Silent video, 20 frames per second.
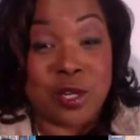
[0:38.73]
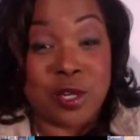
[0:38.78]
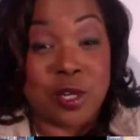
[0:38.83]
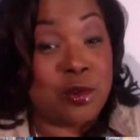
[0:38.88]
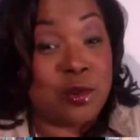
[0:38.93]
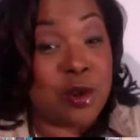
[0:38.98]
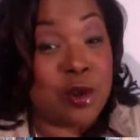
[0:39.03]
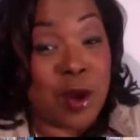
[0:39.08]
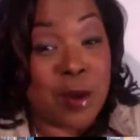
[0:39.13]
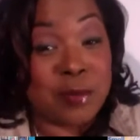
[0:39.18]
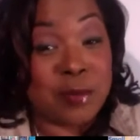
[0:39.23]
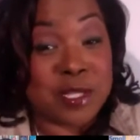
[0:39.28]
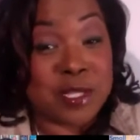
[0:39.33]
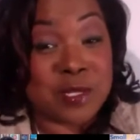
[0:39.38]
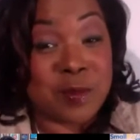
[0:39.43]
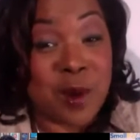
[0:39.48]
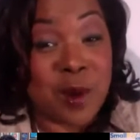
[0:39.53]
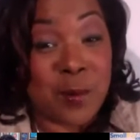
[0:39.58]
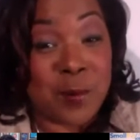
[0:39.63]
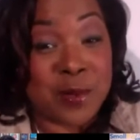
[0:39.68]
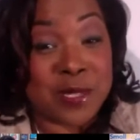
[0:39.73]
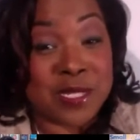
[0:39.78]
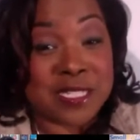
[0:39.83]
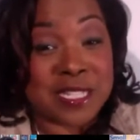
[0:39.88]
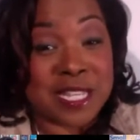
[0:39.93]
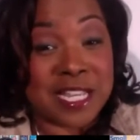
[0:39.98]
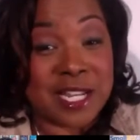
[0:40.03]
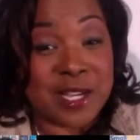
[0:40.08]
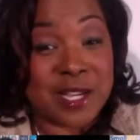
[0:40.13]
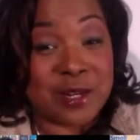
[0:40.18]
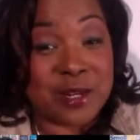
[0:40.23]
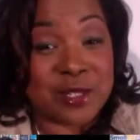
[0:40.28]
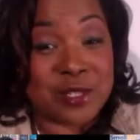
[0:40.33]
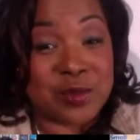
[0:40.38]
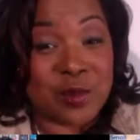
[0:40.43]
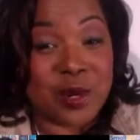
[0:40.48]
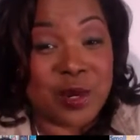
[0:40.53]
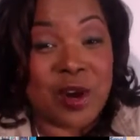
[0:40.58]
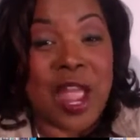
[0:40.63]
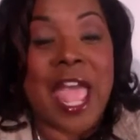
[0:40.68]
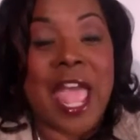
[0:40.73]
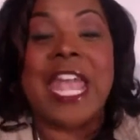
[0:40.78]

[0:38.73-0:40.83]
you know I'm the Small Biz Lady on Twitter,